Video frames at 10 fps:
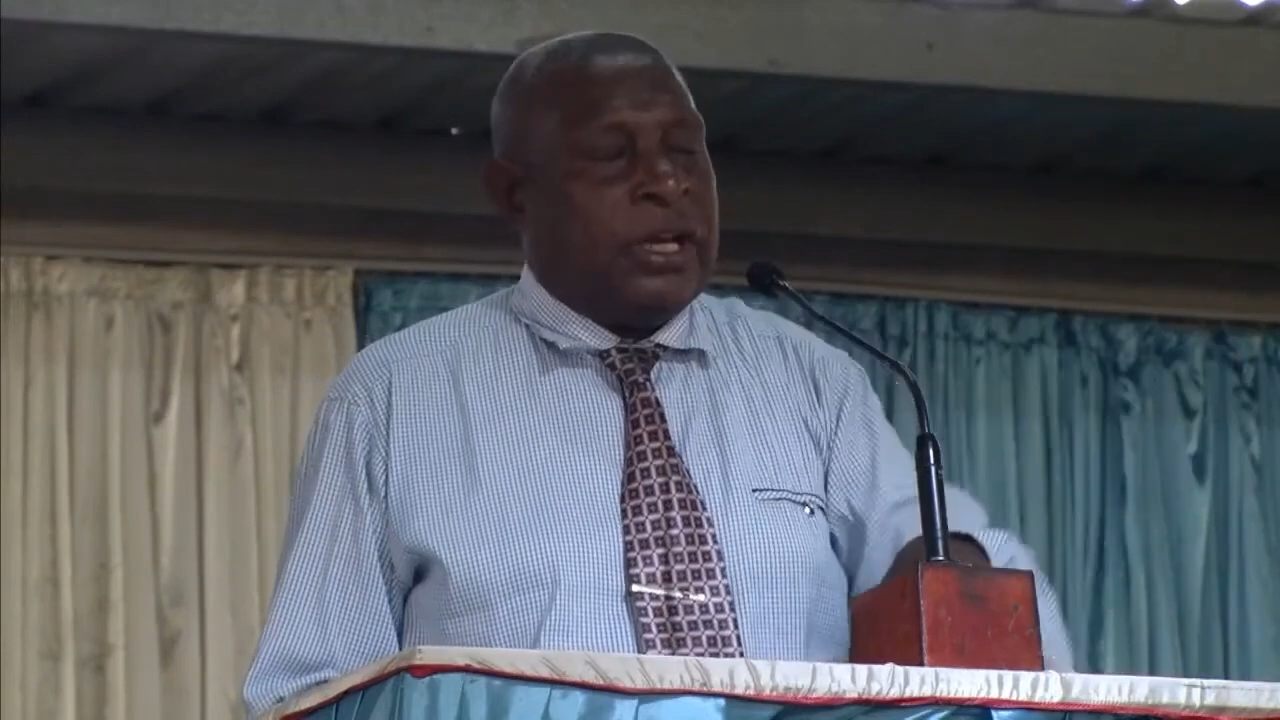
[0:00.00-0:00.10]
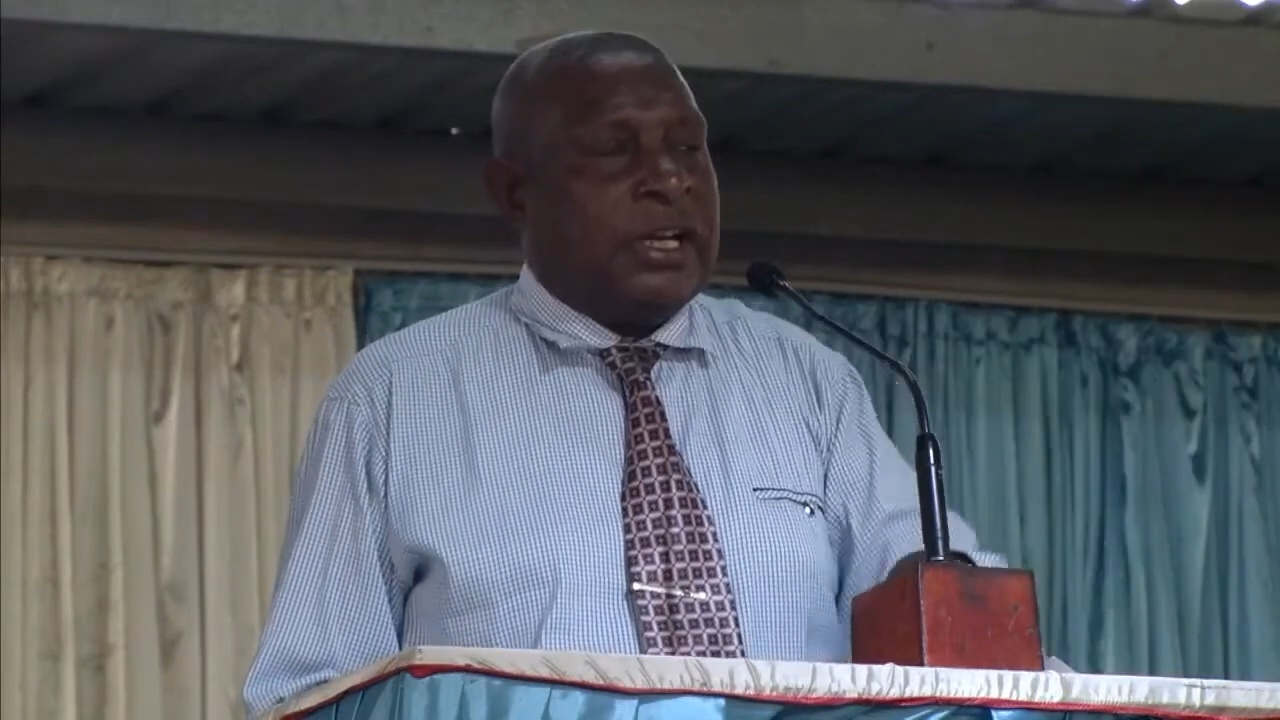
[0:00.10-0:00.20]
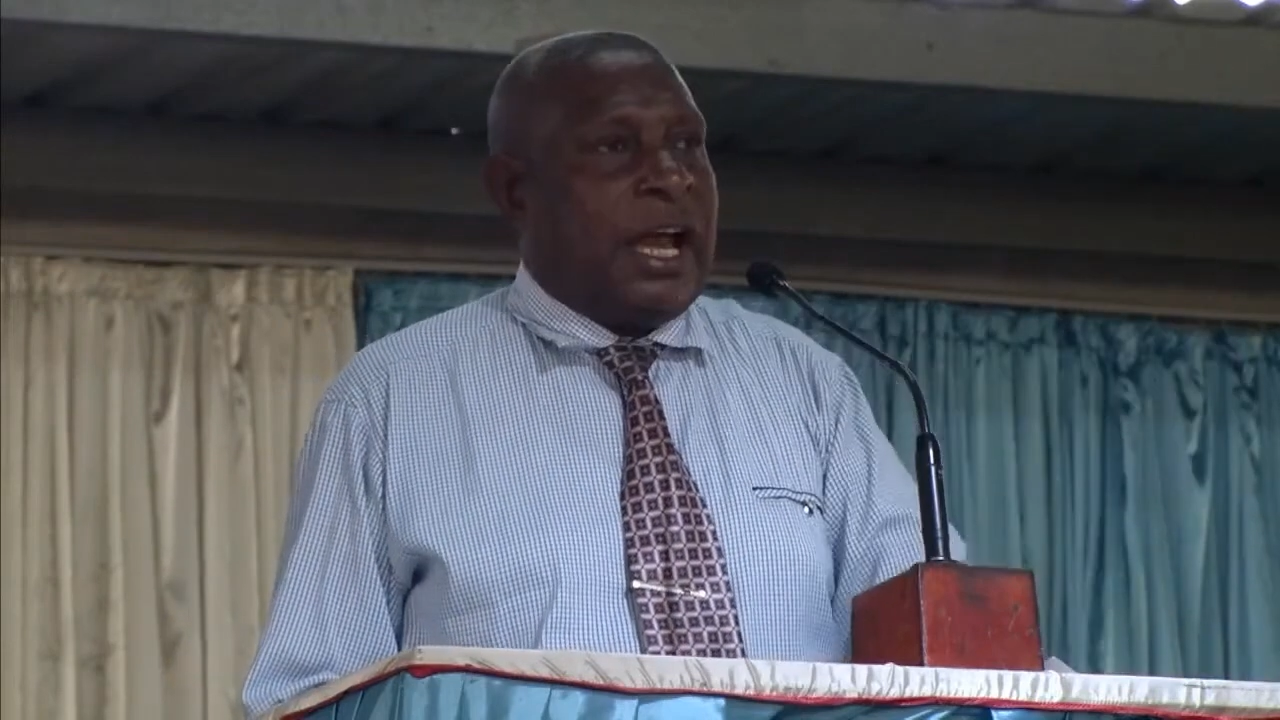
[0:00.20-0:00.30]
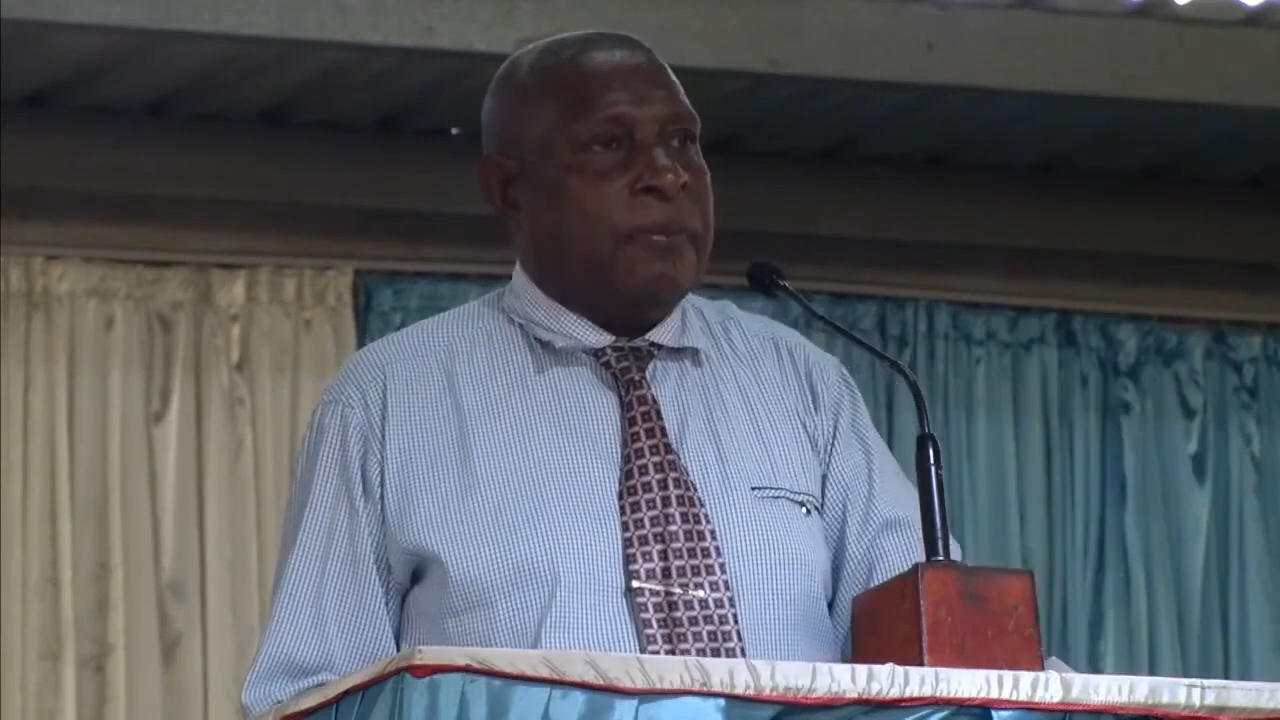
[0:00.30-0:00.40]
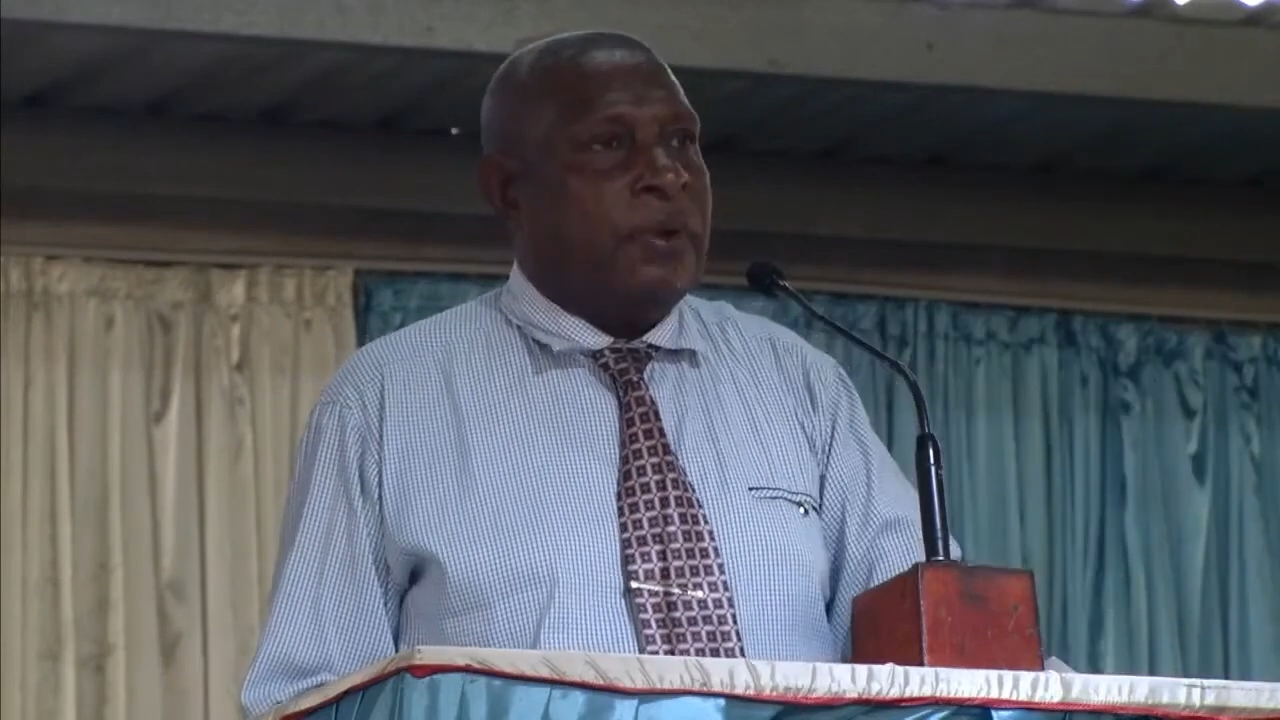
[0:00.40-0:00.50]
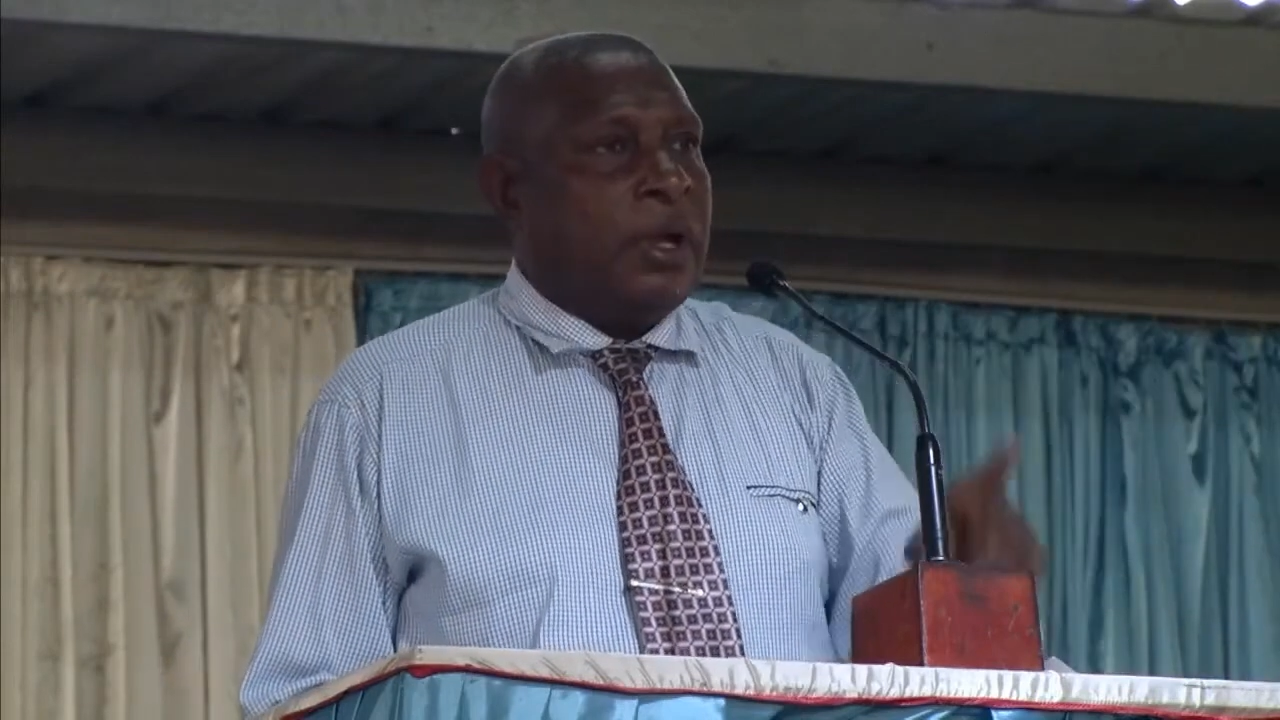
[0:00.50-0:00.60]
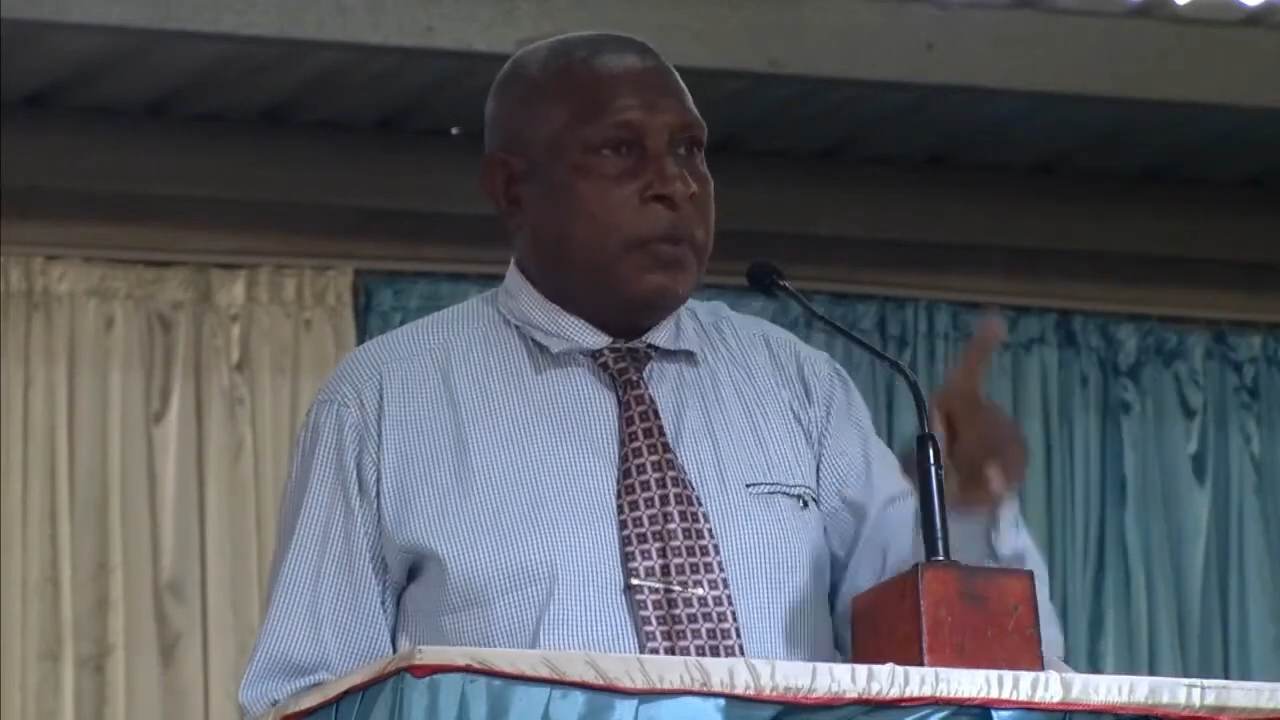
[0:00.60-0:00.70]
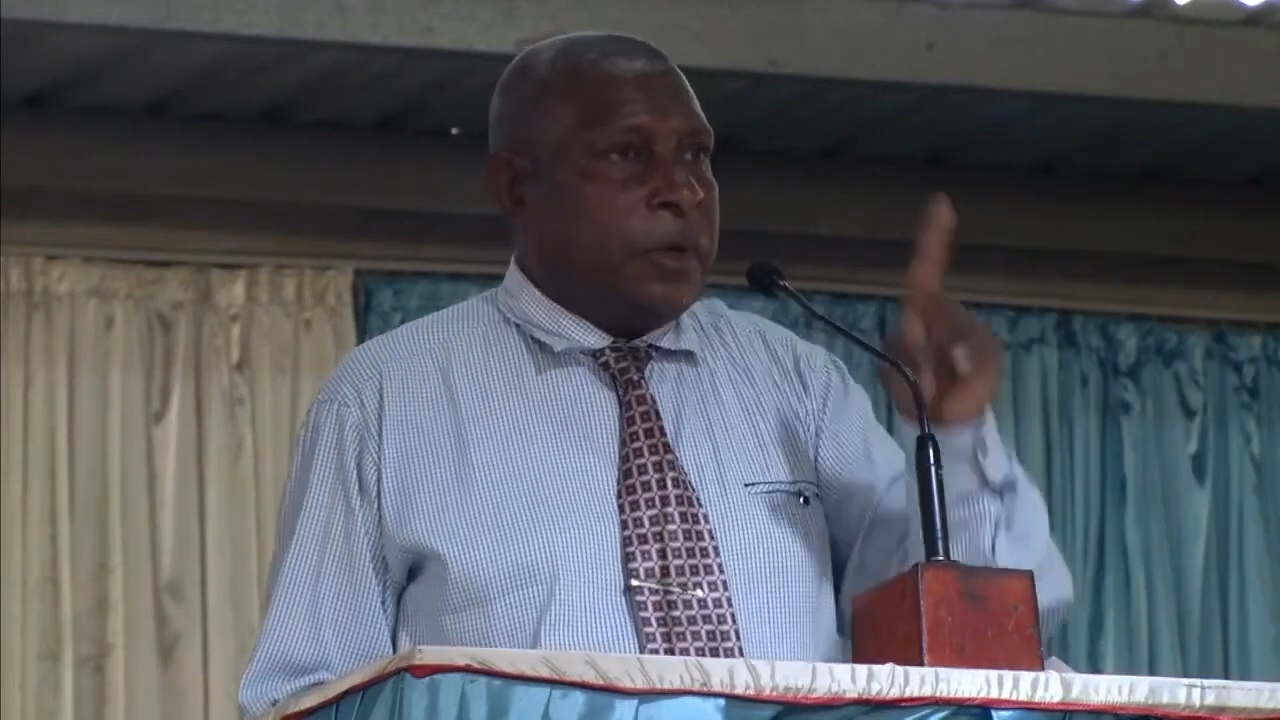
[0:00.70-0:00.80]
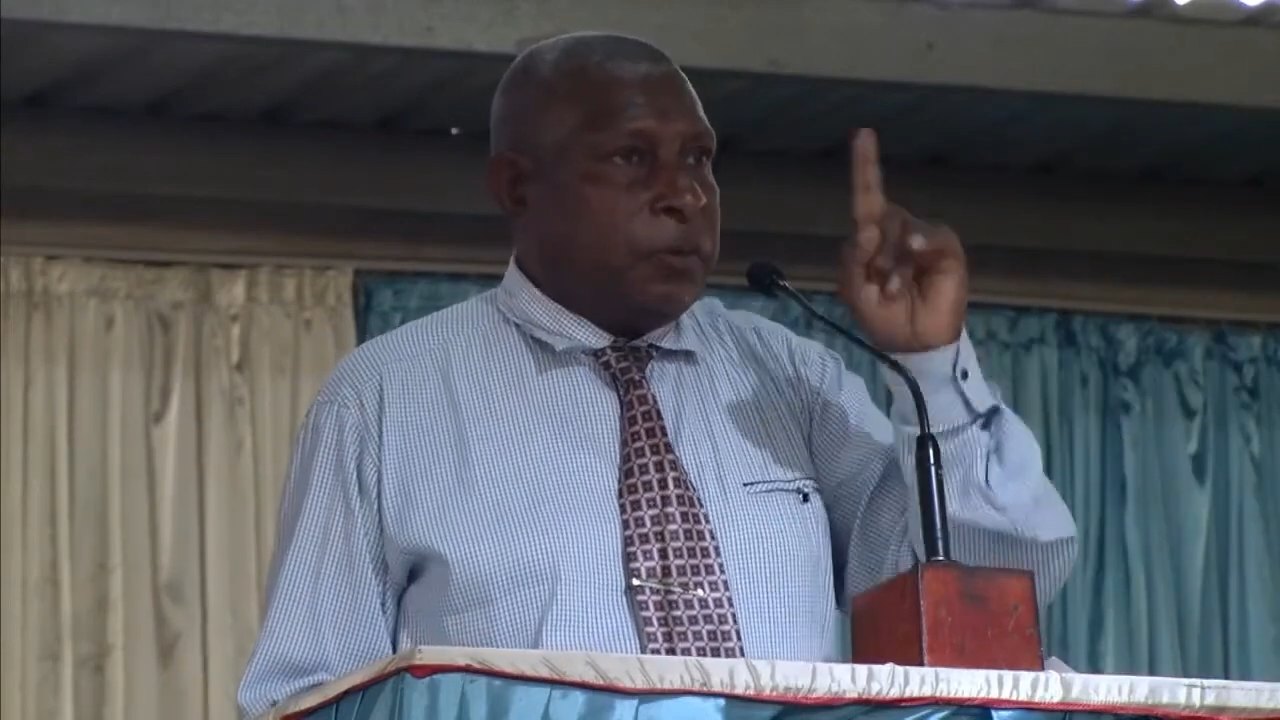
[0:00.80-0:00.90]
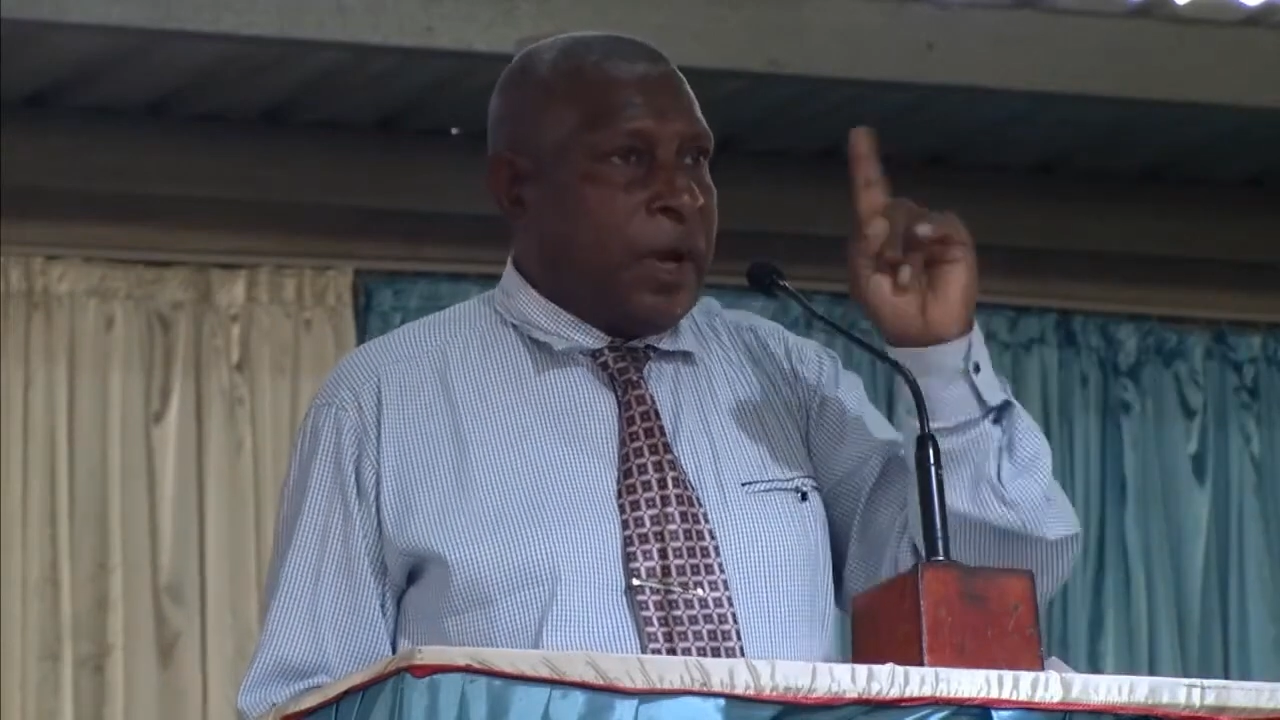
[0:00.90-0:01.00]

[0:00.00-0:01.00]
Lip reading: he come with